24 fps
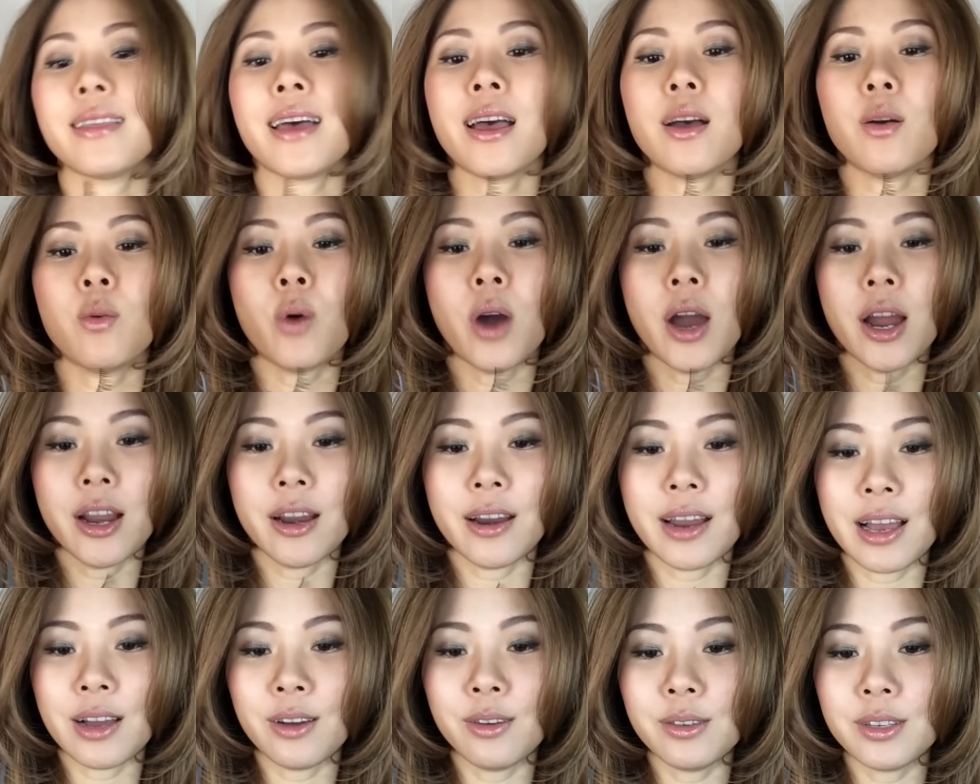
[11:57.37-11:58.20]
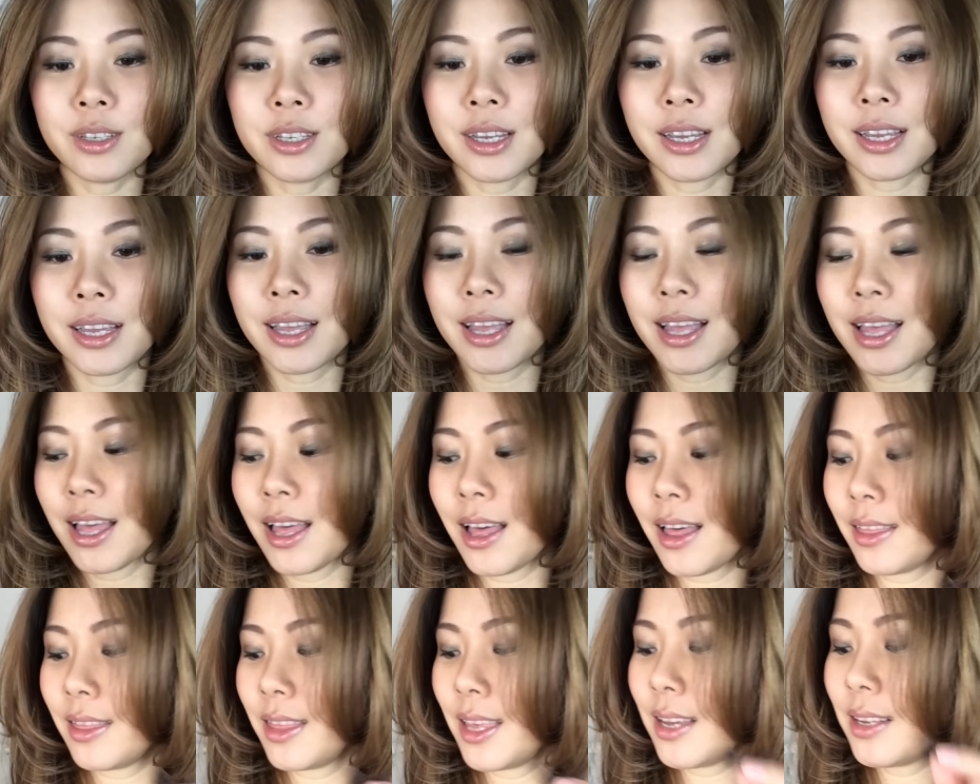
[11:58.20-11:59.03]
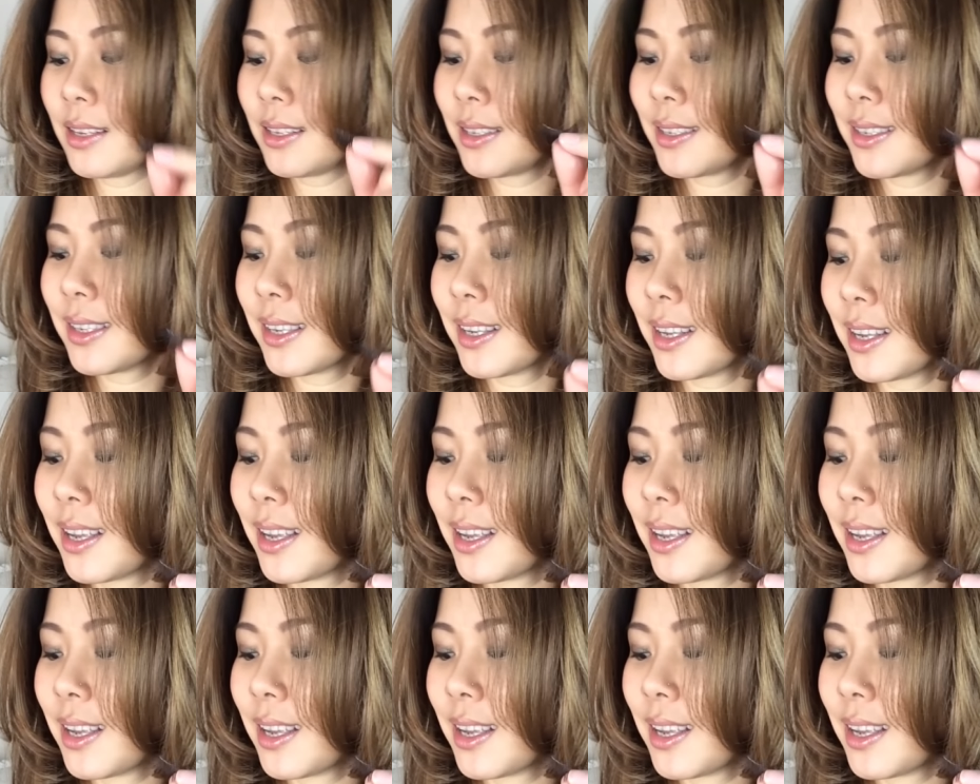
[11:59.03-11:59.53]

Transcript: that wire out, this